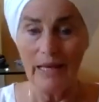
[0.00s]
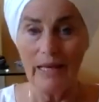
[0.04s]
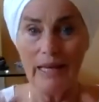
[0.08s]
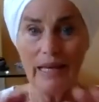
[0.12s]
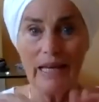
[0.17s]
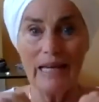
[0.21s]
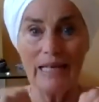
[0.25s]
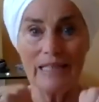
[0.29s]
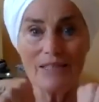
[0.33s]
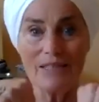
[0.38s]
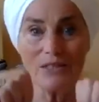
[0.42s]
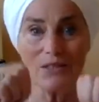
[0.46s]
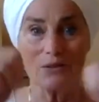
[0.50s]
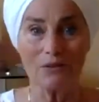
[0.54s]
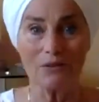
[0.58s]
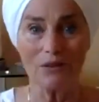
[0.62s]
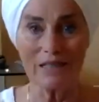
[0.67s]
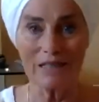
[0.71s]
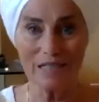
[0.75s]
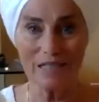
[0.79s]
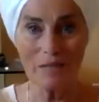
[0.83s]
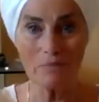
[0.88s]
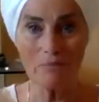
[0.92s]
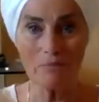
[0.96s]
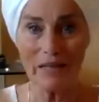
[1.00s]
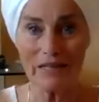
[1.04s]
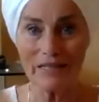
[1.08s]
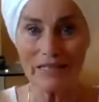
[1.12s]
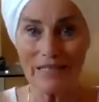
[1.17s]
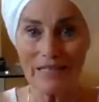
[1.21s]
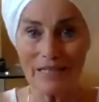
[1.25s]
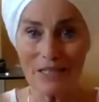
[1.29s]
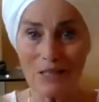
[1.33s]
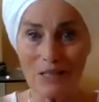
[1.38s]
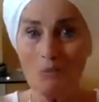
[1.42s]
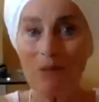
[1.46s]
And so let's get back to
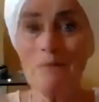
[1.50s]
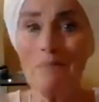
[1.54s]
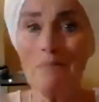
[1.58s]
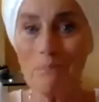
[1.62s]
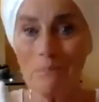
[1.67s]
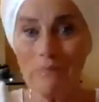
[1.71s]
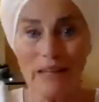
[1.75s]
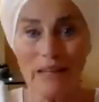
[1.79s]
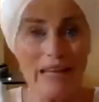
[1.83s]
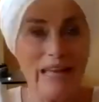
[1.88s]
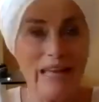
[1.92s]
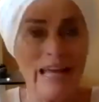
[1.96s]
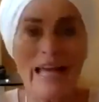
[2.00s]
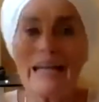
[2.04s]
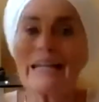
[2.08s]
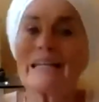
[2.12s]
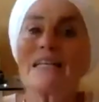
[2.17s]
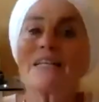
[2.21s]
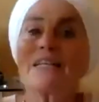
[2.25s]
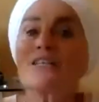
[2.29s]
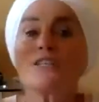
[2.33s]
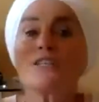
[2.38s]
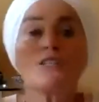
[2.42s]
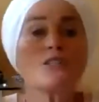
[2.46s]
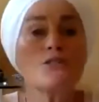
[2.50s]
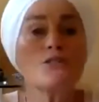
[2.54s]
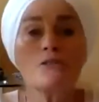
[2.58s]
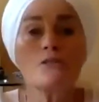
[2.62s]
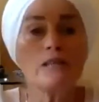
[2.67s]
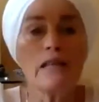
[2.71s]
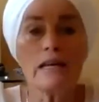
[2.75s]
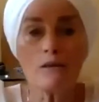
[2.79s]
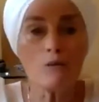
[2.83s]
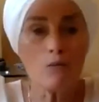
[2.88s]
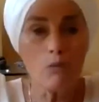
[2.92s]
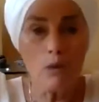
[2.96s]
this one. And let's just do
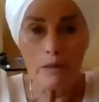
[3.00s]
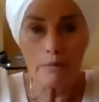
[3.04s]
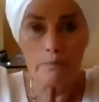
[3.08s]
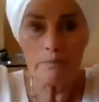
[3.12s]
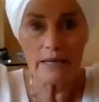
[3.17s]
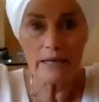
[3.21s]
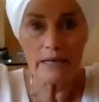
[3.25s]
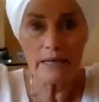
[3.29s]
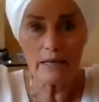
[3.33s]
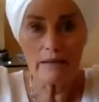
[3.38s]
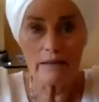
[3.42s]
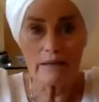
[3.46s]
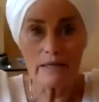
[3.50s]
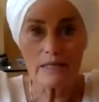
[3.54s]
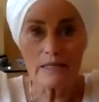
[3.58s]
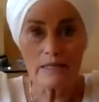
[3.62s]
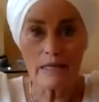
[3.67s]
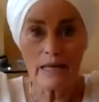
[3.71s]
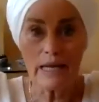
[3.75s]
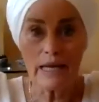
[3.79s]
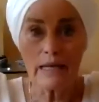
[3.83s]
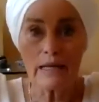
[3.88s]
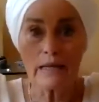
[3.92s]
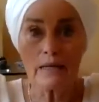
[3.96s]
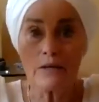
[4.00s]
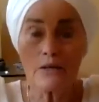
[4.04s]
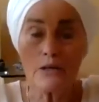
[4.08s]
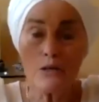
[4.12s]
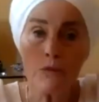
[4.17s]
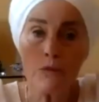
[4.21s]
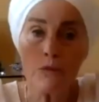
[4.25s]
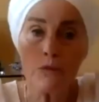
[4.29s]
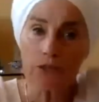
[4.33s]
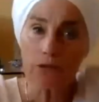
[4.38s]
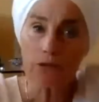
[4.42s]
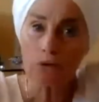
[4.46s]
like 1 minute of this. And you
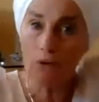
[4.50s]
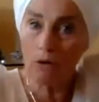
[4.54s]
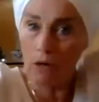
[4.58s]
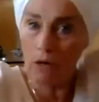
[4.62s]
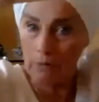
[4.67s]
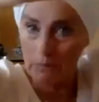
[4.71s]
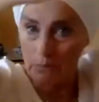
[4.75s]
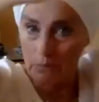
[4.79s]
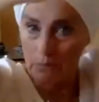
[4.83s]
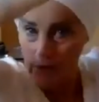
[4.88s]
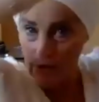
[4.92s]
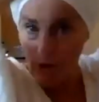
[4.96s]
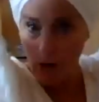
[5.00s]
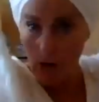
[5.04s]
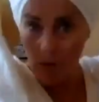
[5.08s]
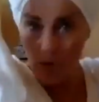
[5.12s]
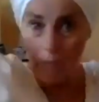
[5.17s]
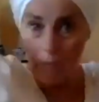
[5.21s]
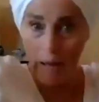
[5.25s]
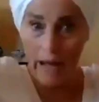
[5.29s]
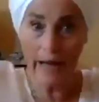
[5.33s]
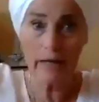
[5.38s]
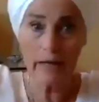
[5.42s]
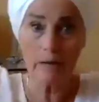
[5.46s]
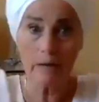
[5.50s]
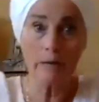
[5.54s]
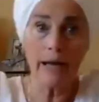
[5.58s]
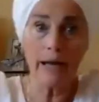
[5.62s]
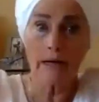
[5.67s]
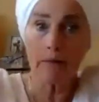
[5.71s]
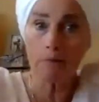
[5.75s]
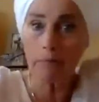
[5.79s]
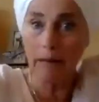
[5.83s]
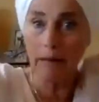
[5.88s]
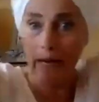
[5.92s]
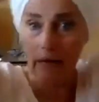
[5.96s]
want your arms to go back,
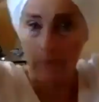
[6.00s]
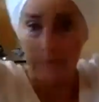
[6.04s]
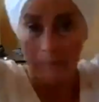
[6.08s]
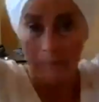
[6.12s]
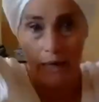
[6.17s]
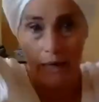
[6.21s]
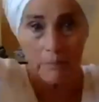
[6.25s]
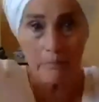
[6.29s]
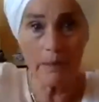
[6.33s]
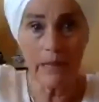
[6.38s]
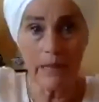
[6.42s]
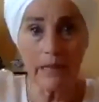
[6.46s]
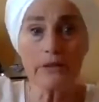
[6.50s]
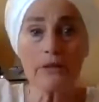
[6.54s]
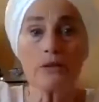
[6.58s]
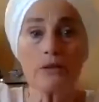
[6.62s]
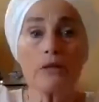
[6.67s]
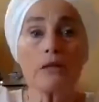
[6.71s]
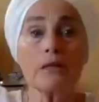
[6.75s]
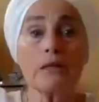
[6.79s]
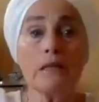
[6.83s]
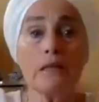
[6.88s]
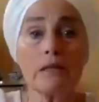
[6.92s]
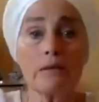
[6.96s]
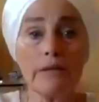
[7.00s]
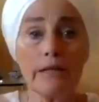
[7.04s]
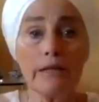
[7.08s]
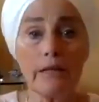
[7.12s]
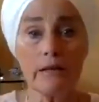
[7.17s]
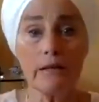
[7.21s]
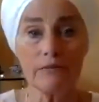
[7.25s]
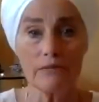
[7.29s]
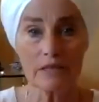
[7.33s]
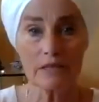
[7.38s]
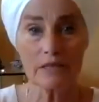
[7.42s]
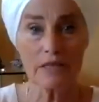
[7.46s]
back, back, back, back. You're clearing
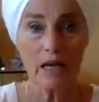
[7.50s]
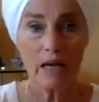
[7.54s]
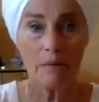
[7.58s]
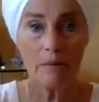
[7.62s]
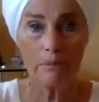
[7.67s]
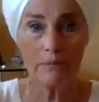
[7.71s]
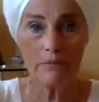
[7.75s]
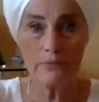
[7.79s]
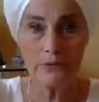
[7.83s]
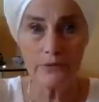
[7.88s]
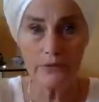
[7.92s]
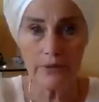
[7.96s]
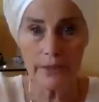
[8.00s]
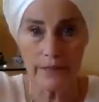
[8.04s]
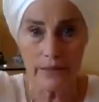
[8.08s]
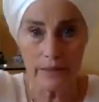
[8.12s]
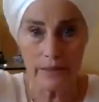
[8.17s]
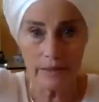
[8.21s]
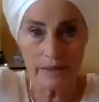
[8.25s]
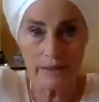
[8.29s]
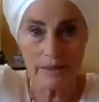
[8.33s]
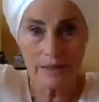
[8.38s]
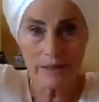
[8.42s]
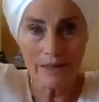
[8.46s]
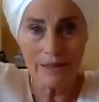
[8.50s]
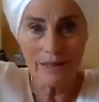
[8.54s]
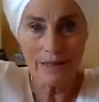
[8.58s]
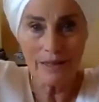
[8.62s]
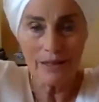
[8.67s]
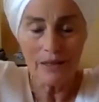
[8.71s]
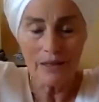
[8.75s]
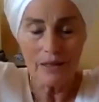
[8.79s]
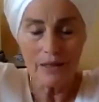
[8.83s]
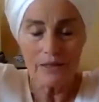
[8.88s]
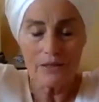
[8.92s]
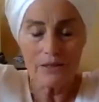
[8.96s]
off the top of your head
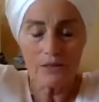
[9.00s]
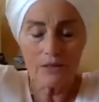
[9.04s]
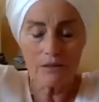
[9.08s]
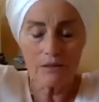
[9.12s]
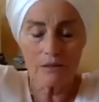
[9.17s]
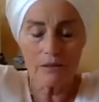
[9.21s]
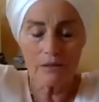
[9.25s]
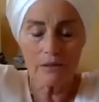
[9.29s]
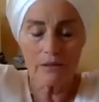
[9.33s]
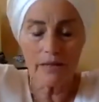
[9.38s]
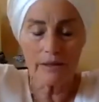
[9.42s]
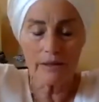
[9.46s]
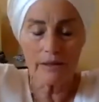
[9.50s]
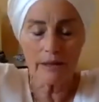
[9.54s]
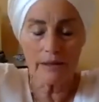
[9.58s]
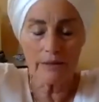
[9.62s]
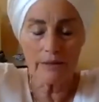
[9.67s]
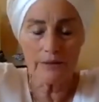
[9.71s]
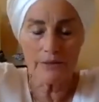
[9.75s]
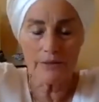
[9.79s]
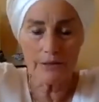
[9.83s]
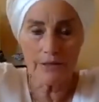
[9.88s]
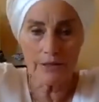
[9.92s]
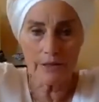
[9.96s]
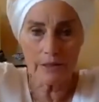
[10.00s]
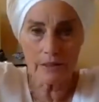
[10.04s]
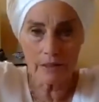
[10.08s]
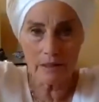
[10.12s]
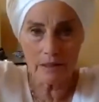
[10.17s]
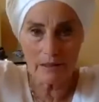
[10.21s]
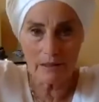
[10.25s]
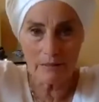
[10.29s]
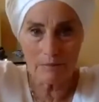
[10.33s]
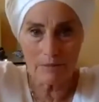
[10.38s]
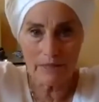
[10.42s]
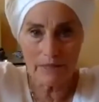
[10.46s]
so that energy can
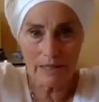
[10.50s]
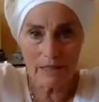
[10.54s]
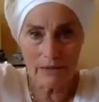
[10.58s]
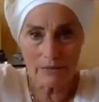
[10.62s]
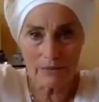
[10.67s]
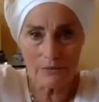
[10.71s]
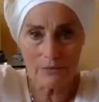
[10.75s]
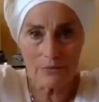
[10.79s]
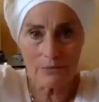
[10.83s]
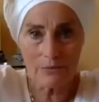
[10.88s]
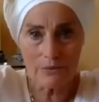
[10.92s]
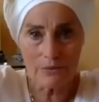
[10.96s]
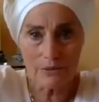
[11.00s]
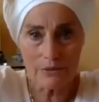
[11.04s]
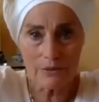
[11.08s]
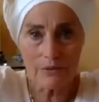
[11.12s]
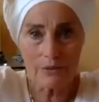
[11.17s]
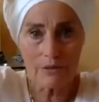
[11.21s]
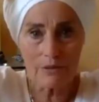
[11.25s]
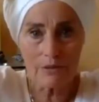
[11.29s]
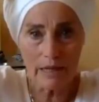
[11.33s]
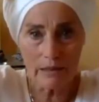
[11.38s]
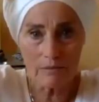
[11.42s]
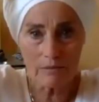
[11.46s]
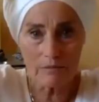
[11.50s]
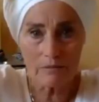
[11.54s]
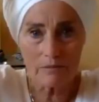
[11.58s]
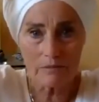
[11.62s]
come down through your crown,